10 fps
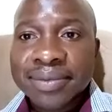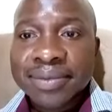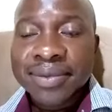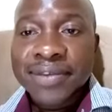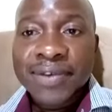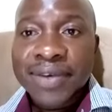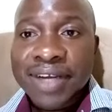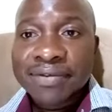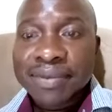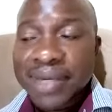If you don't
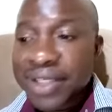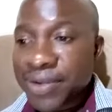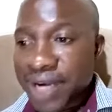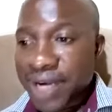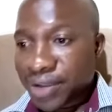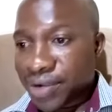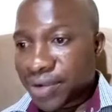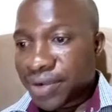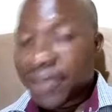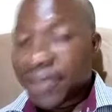have the money, you can't go.
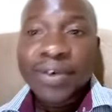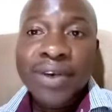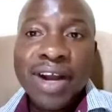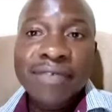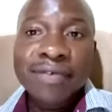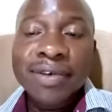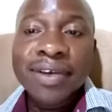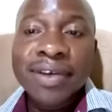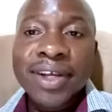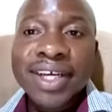If you don't have
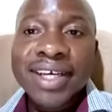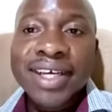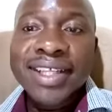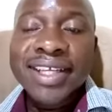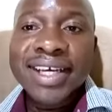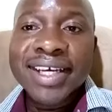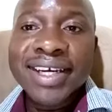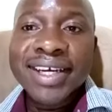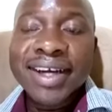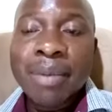
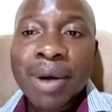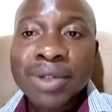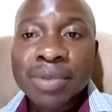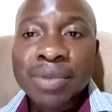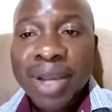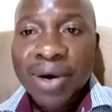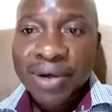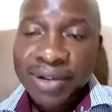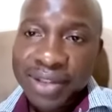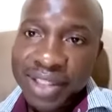the amount to pay
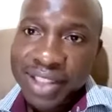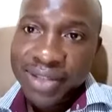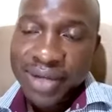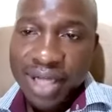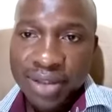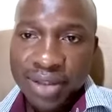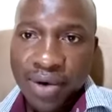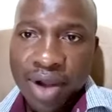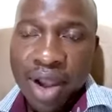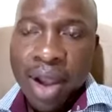all those things, you can't go.
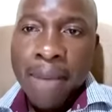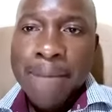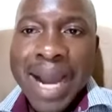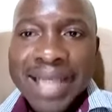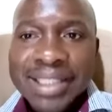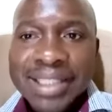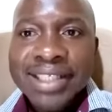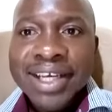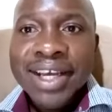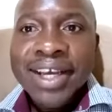But
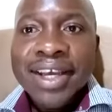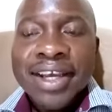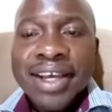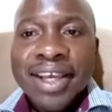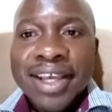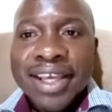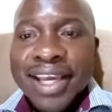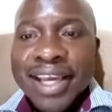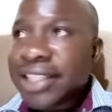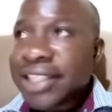he
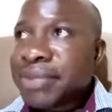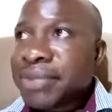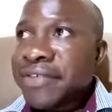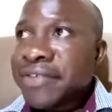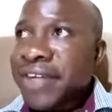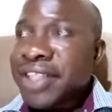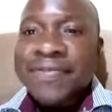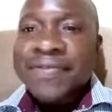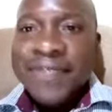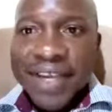can't just be giving us
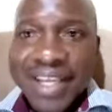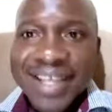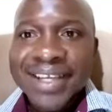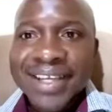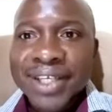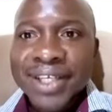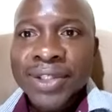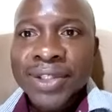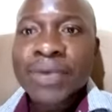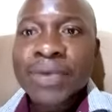free
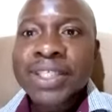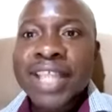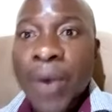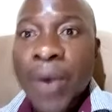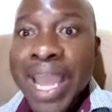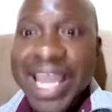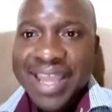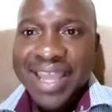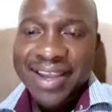so that we stay away.